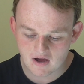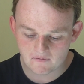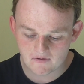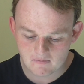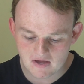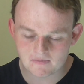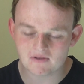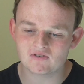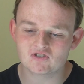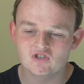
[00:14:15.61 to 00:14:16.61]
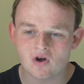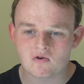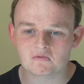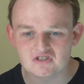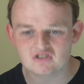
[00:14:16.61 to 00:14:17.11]
I think maybe the
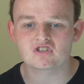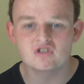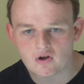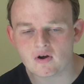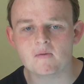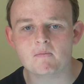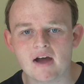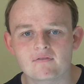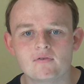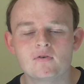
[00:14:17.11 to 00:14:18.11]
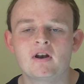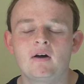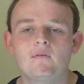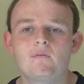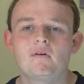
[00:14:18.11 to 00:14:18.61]
song was just not impactful
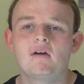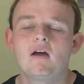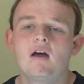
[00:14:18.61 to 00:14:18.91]
enough,